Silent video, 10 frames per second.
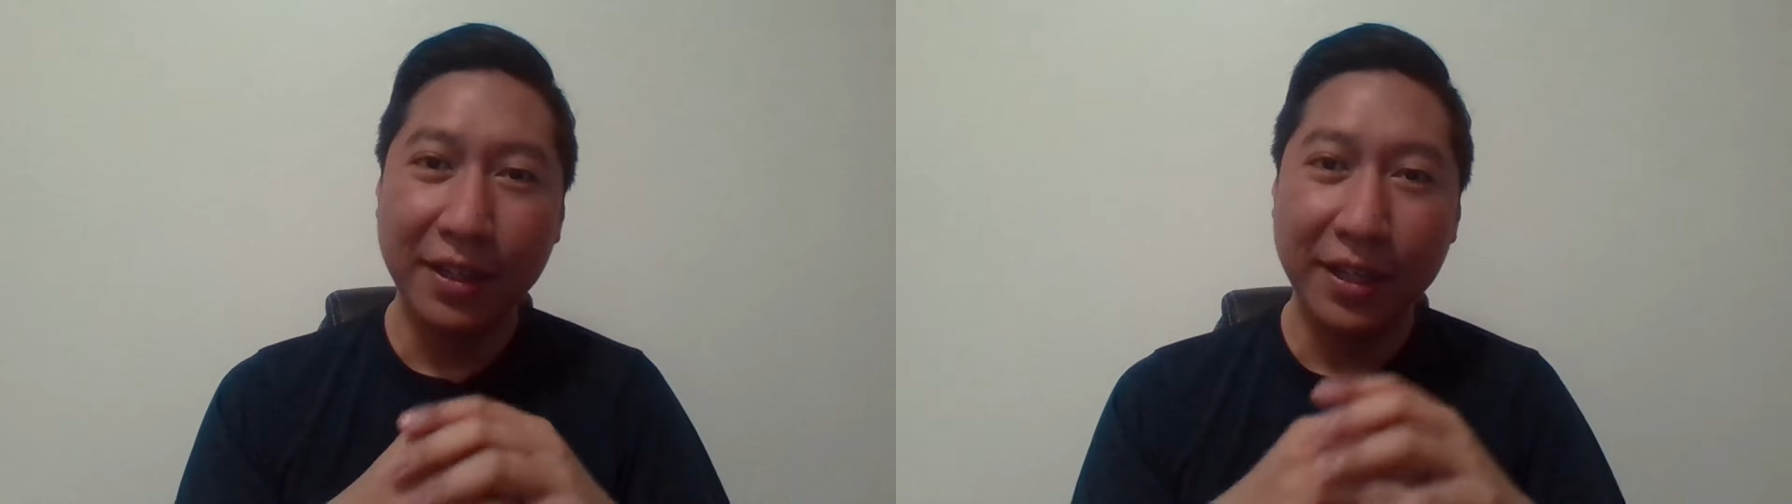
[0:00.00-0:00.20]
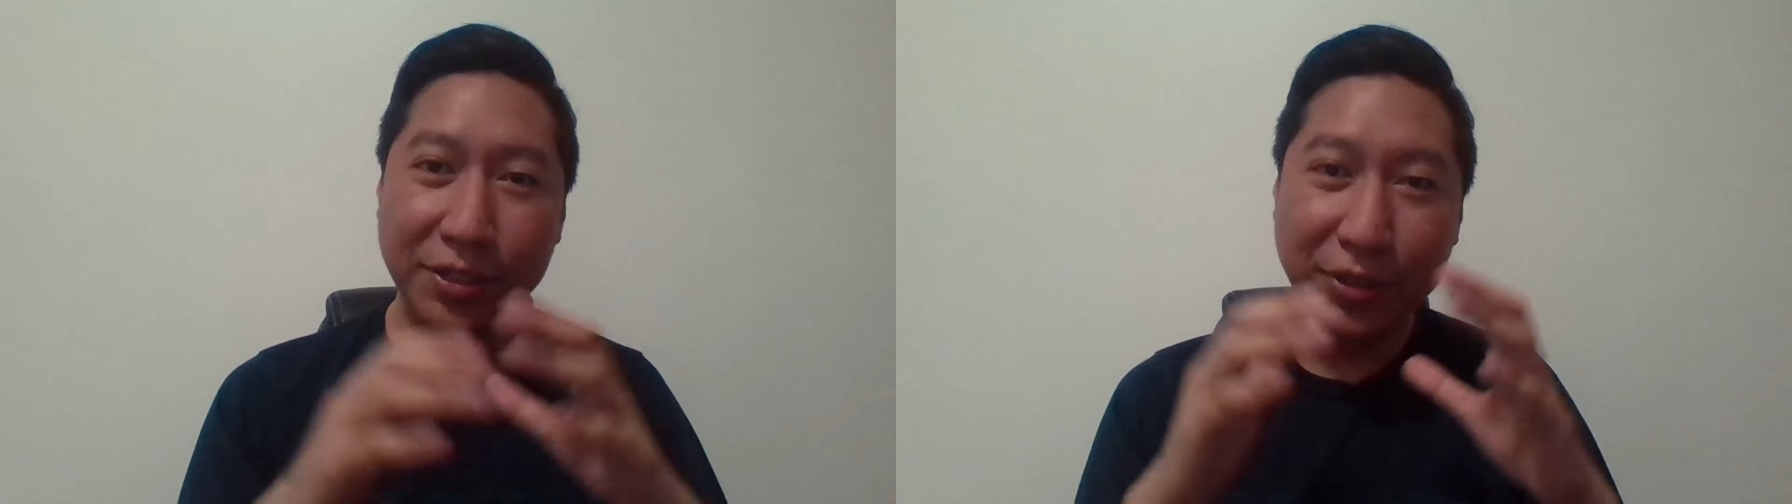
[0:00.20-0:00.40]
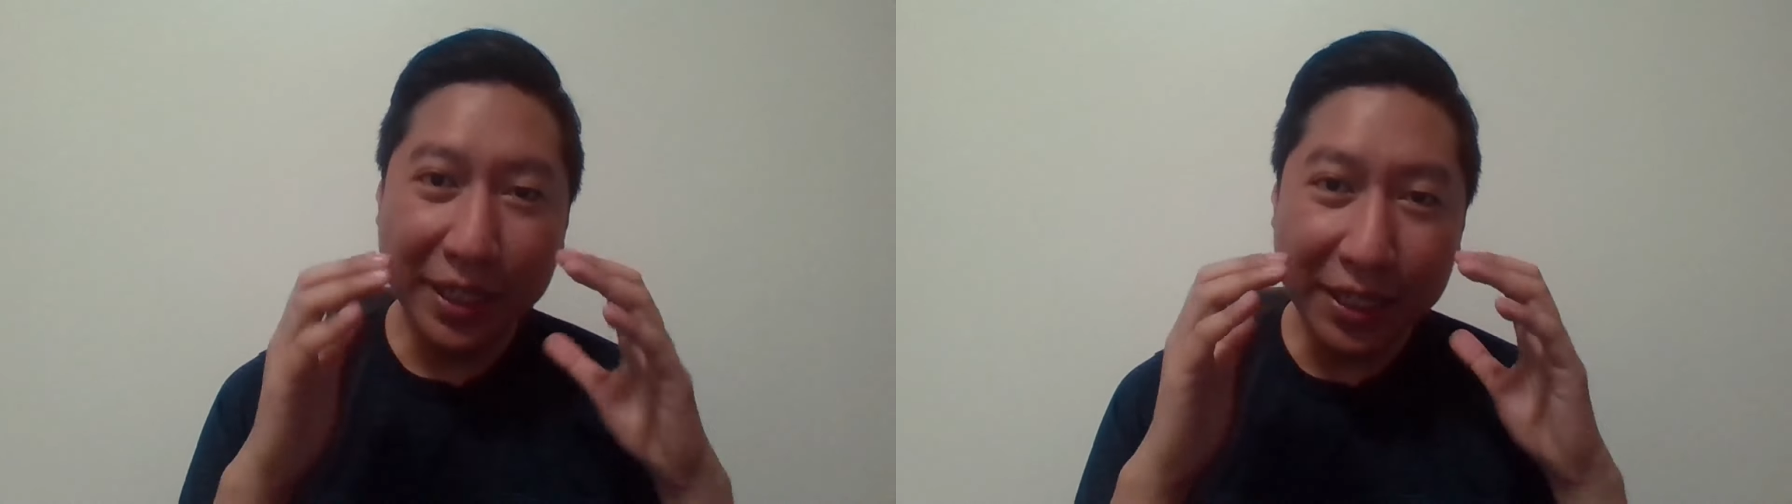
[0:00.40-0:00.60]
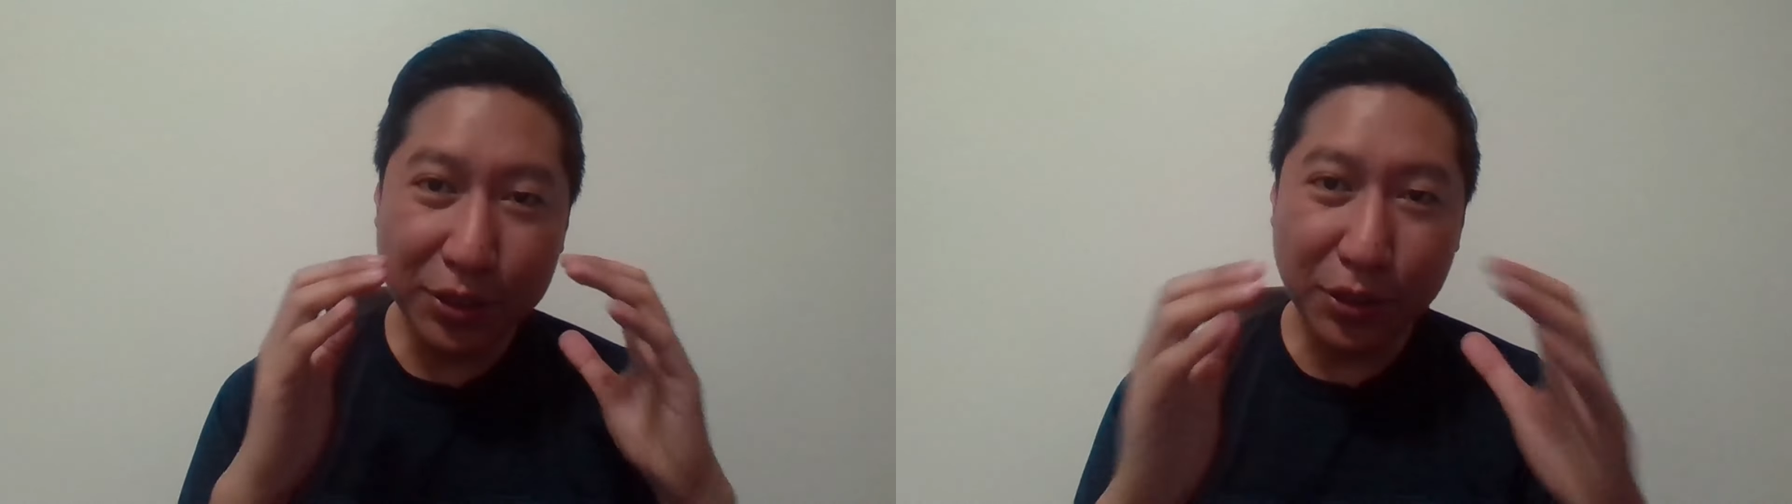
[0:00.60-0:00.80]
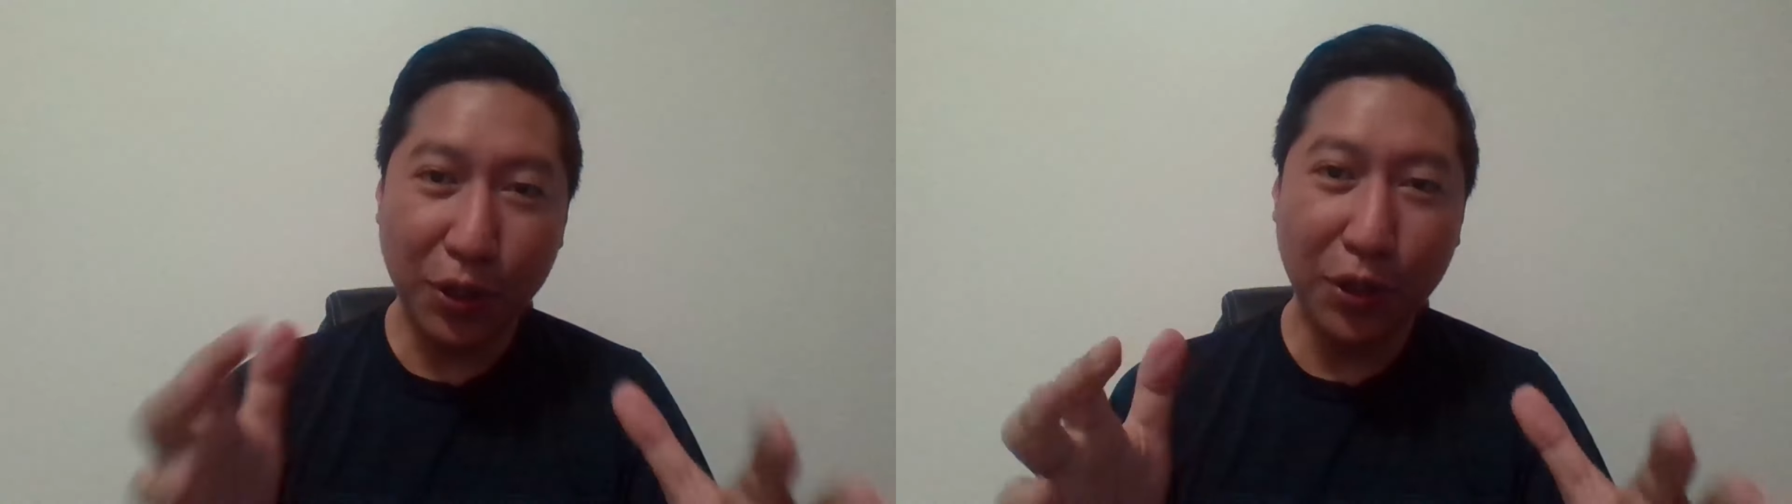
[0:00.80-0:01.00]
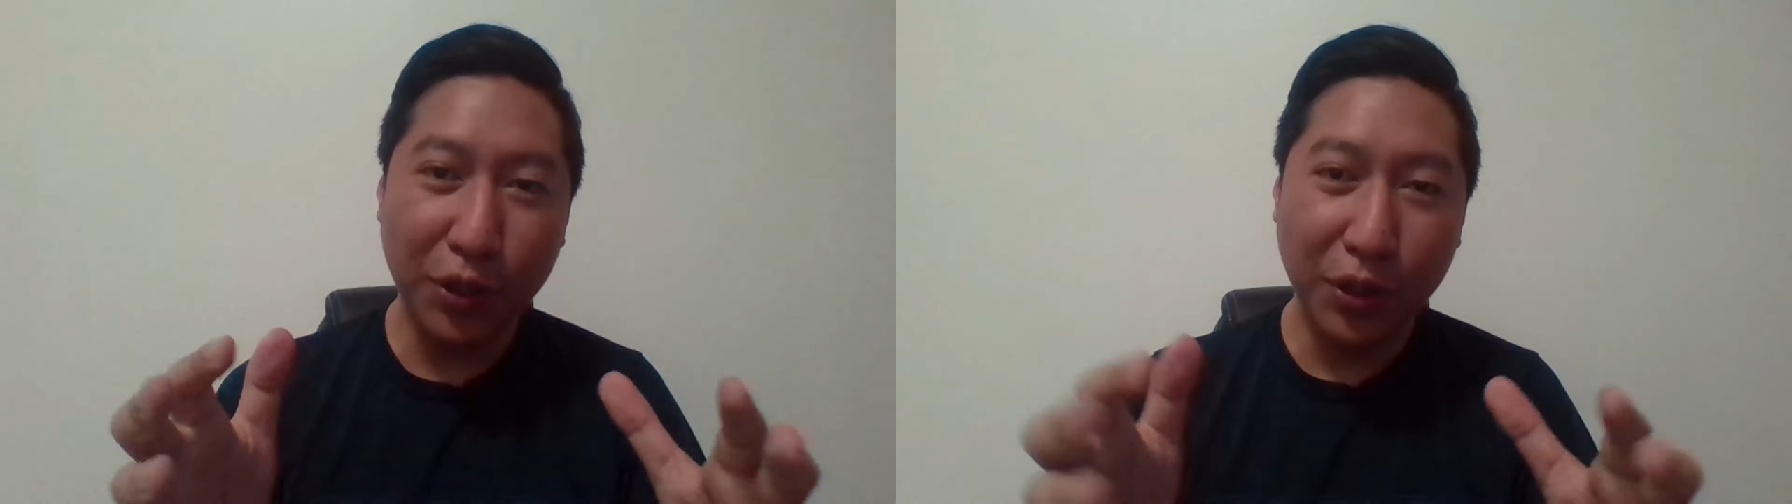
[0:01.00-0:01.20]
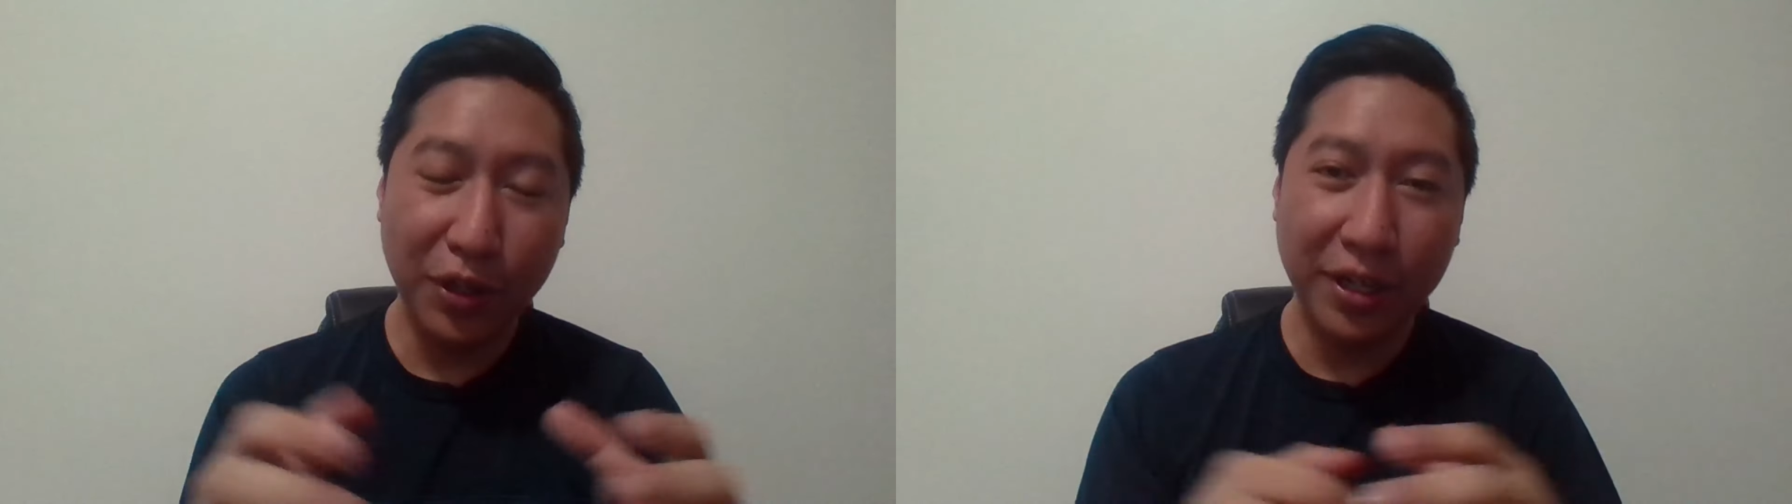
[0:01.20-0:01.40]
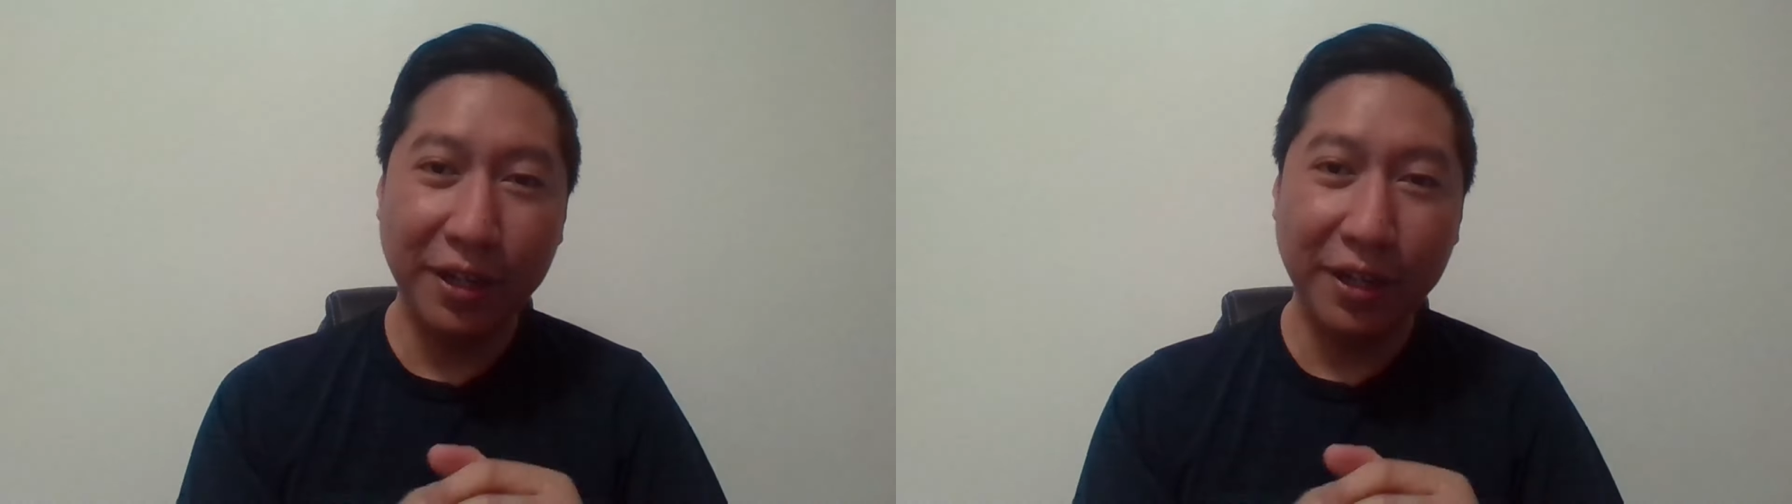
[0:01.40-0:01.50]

is really strong,